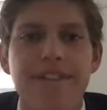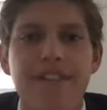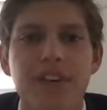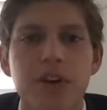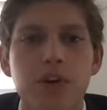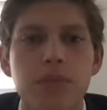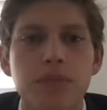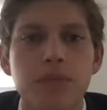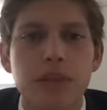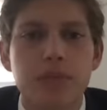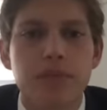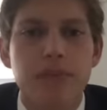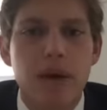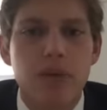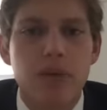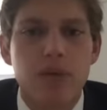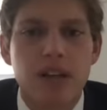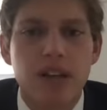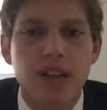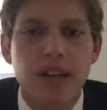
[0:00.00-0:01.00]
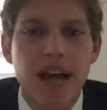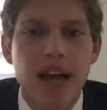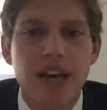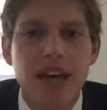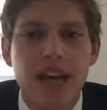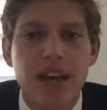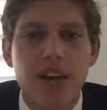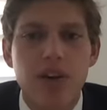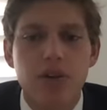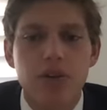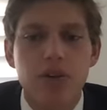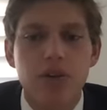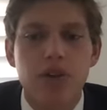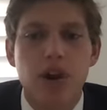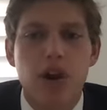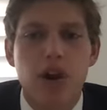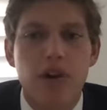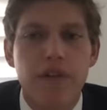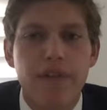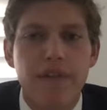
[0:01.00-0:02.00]
Films about gladiators
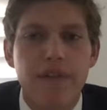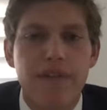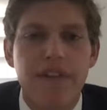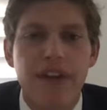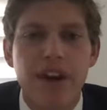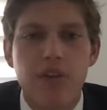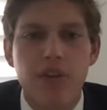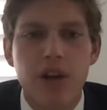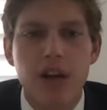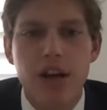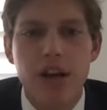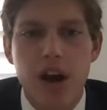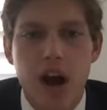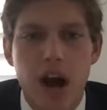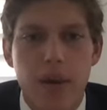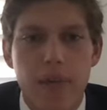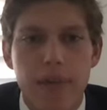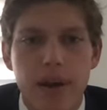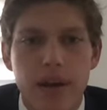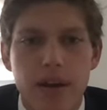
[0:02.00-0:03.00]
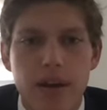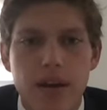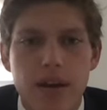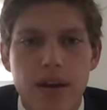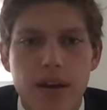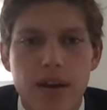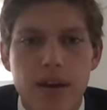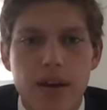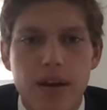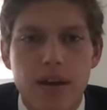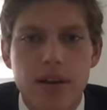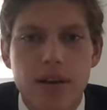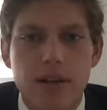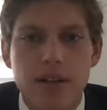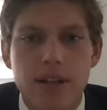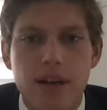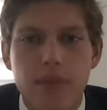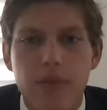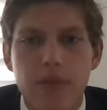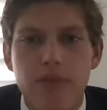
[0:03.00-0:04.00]
are very common,
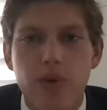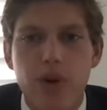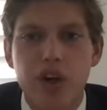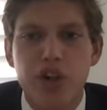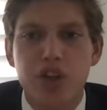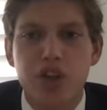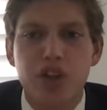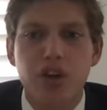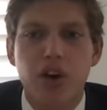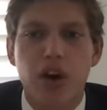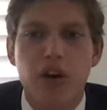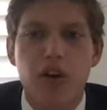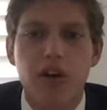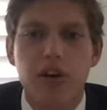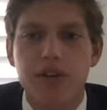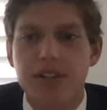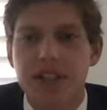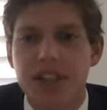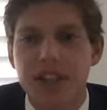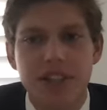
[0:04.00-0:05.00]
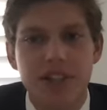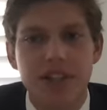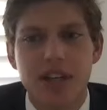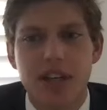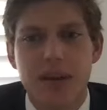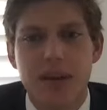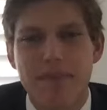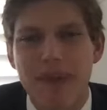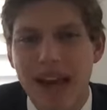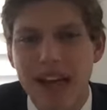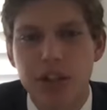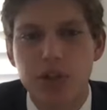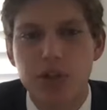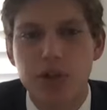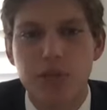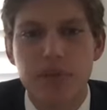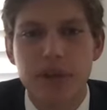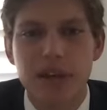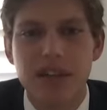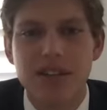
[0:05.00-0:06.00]
some of which are artistic
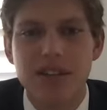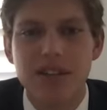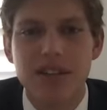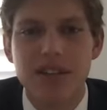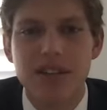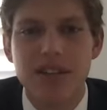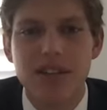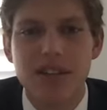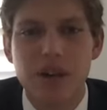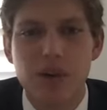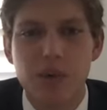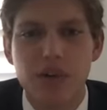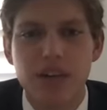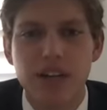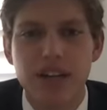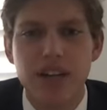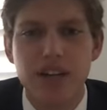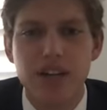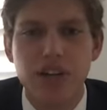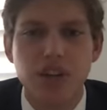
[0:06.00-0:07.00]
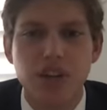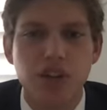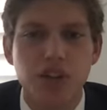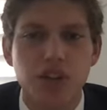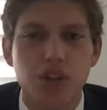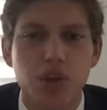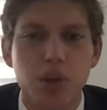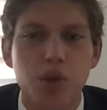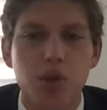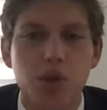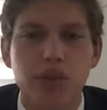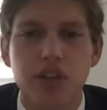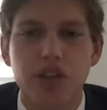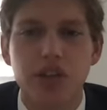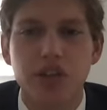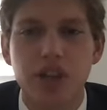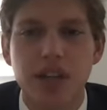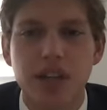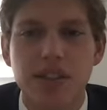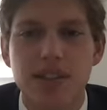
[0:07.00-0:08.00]
masterpieces that relate to the social
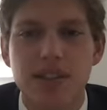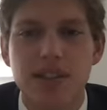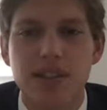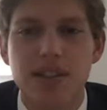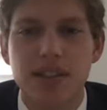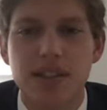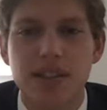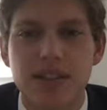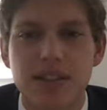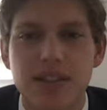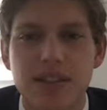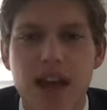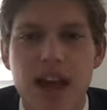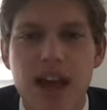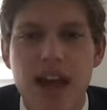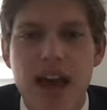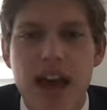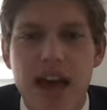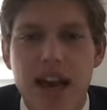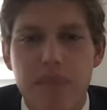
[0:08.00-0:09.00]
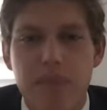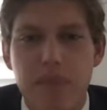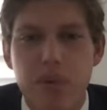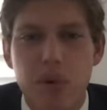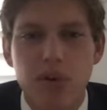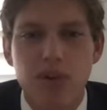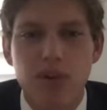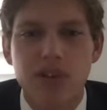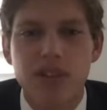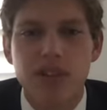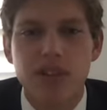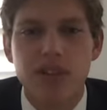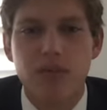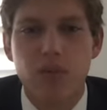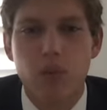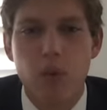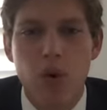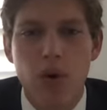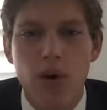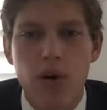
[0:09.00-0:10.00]
injustices and importances
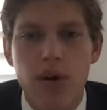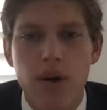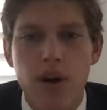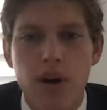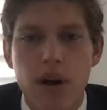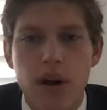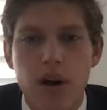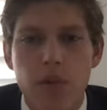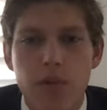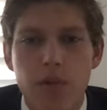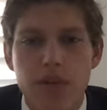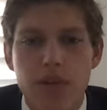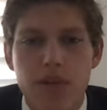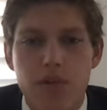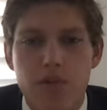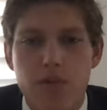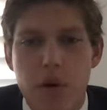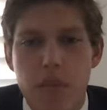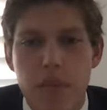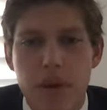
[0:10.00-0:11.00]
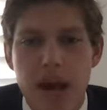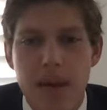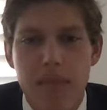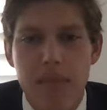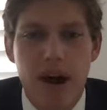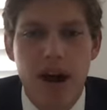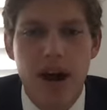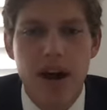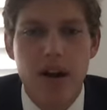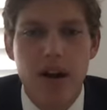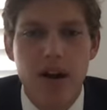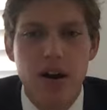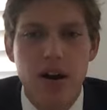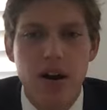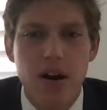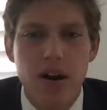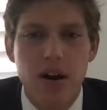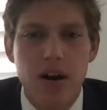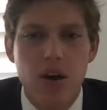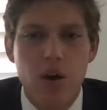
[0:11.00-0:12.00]
of war within the Roman Empire,
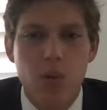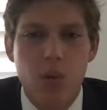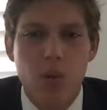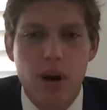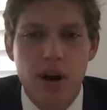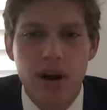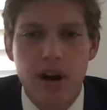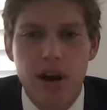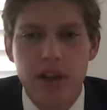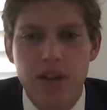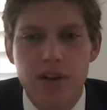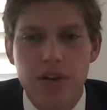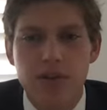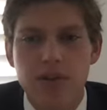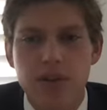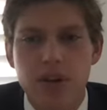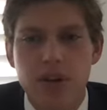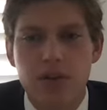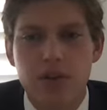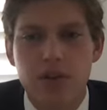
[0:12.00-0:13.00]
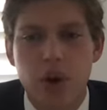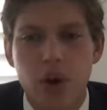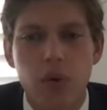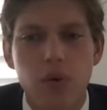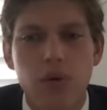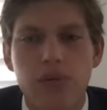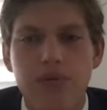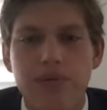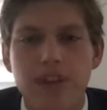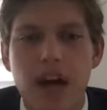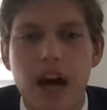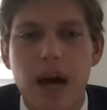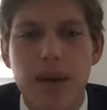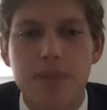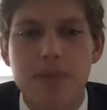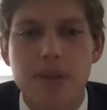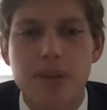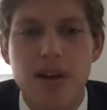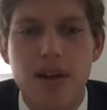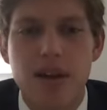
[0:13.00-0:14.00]
while others are total
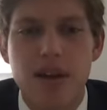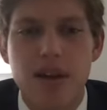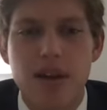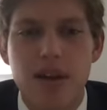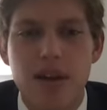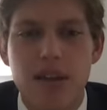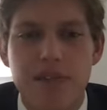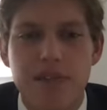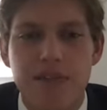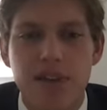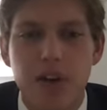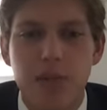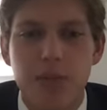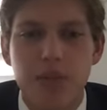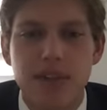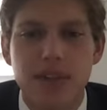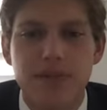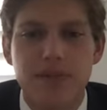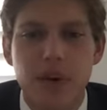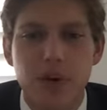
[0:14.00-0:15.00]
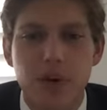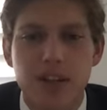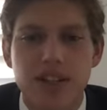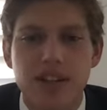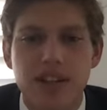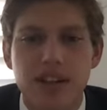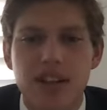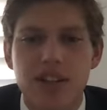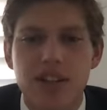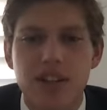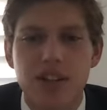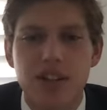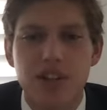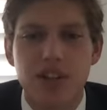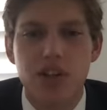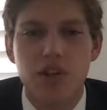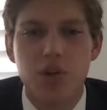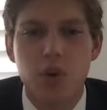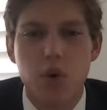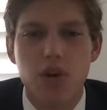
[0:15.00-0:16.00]
flops. The films that focus less on
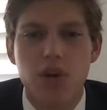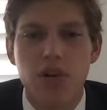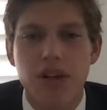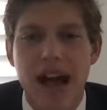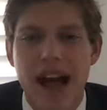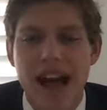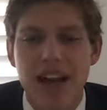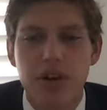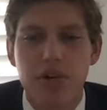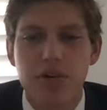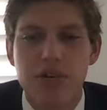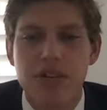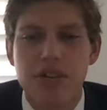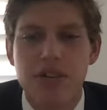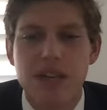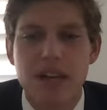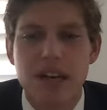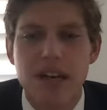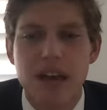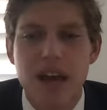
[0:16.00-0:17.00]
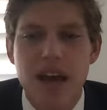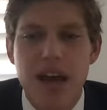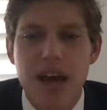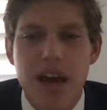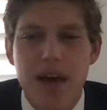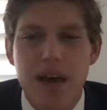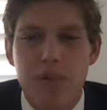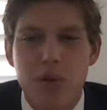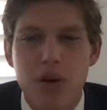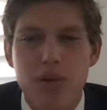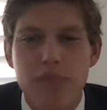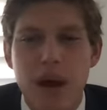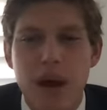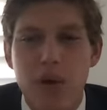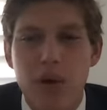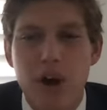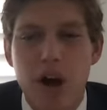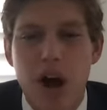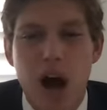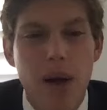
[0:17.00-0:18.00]
historical accuracy and more
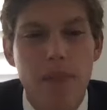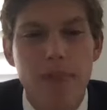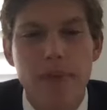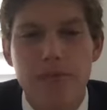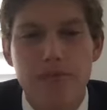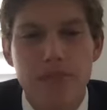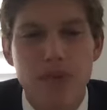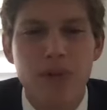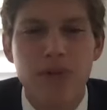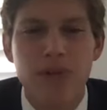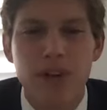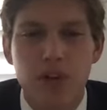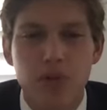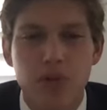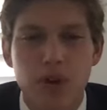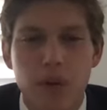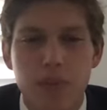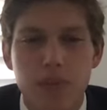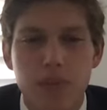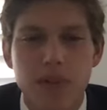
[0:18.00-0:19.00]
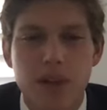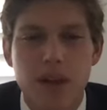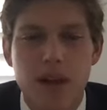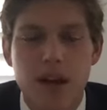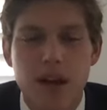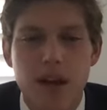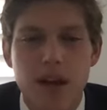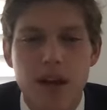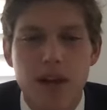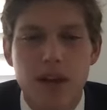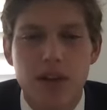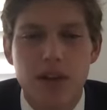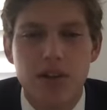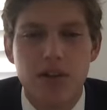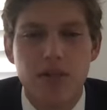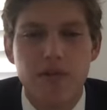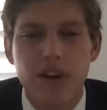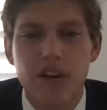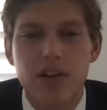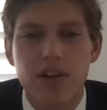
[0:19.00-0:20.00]
about common movie tropes
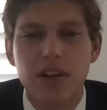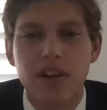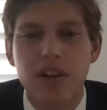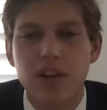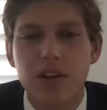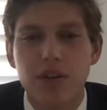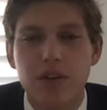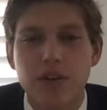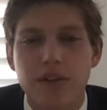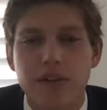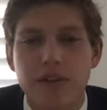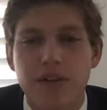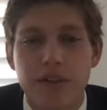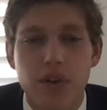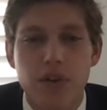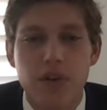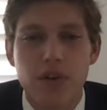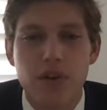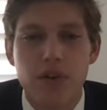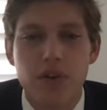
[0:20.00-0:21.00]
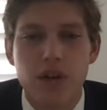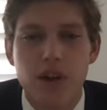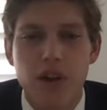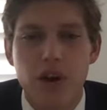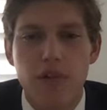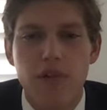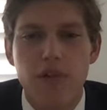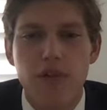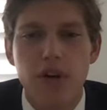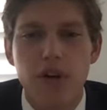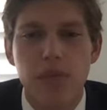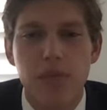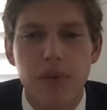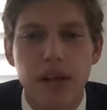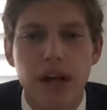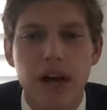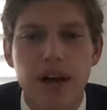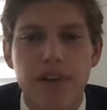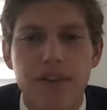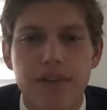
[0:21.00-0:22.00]
do very little to further the overall
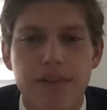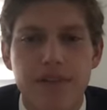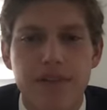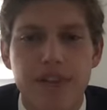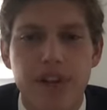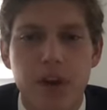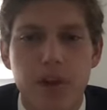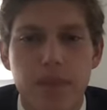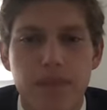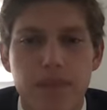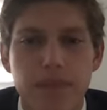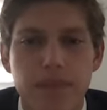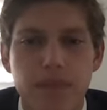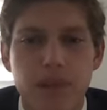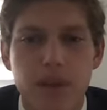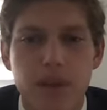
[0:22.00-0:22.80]
plot of the film.